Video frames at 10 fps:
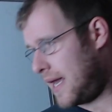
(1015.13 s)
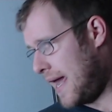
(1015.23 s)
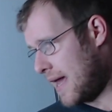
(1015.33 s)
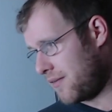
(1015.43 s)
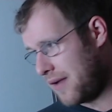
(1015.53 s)

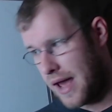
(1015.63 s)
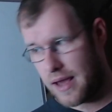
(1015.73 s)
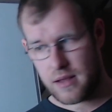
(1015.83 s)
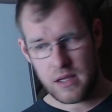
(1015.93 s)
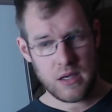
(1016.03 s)
and
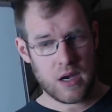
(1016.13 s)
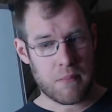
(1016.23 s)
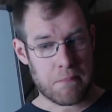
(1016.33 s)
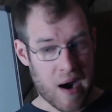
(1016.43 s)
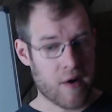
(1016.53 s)
uh,
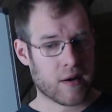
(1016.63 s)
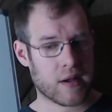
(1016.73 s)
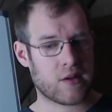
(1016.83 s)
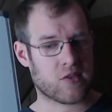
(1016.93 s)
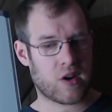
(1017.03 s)

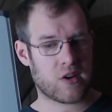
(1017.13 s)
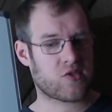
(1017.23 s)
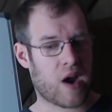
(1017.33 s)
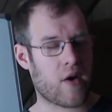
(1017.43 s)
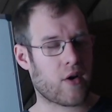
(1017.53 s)
Mark is going to
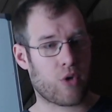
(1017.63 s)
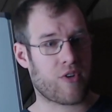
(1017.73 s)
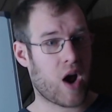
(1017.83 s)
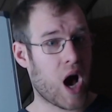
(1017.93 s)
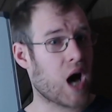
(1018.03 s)
start
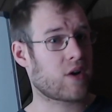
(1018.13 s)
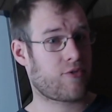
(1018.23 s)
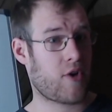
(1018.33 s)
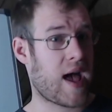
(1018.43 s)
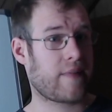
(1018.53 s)
over Hung
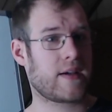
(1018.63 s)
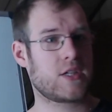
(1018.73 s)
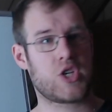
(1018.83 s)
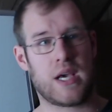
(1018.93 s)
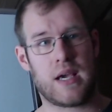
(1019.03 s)
for L
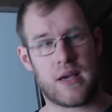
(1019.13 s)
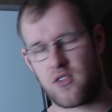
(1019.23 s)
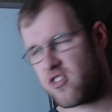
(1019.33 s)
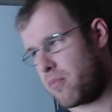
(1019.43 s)
N G in the